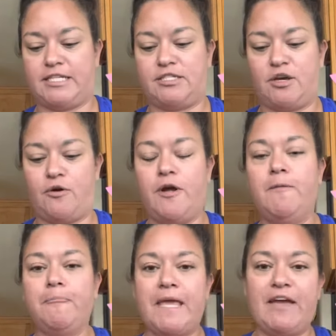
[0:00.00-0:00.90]
So
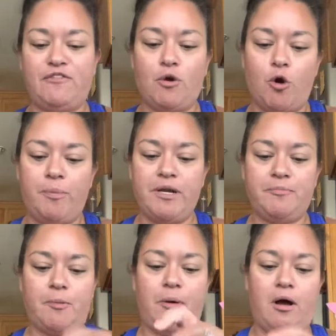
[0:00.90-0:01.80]
if you open up
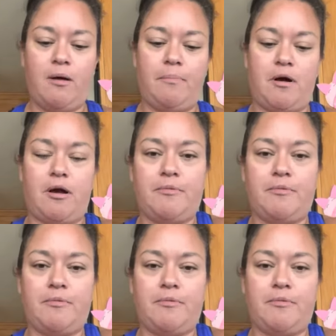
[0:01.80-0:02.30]
the Pom Pom,